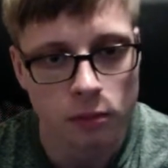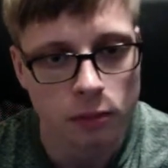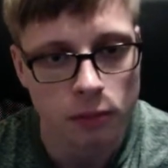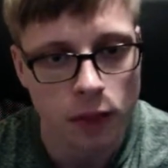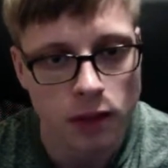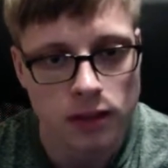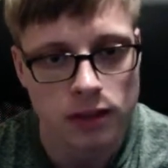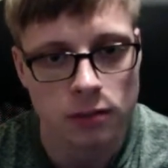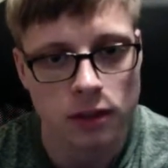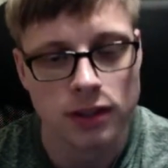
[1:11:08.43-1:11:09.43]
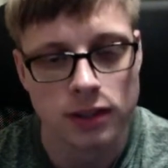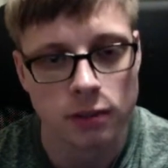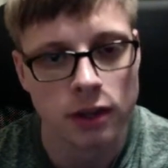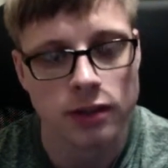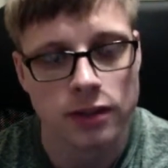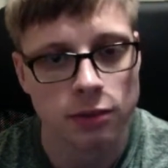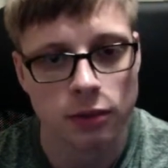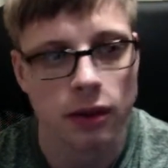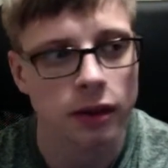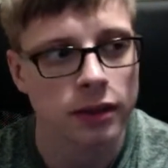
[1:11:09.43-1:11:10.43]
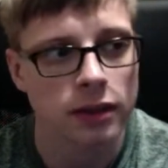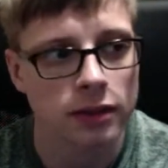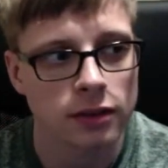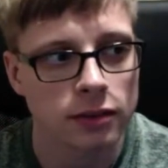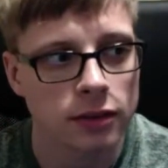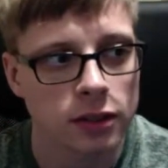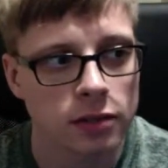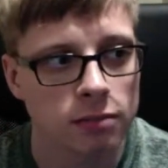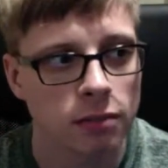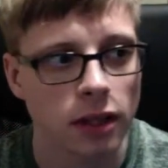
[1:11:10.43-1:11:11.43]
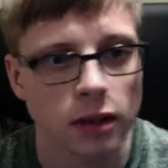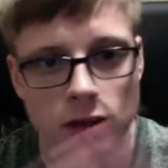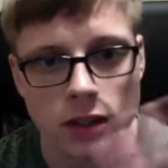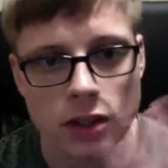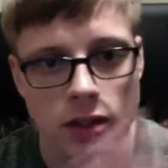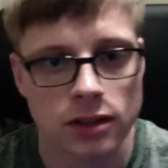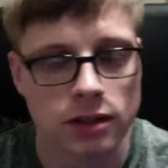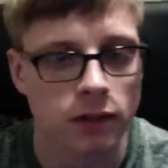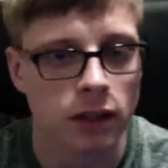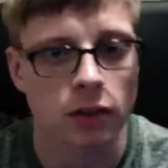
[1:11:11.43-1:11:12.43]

months and months and months with all these speculations of like,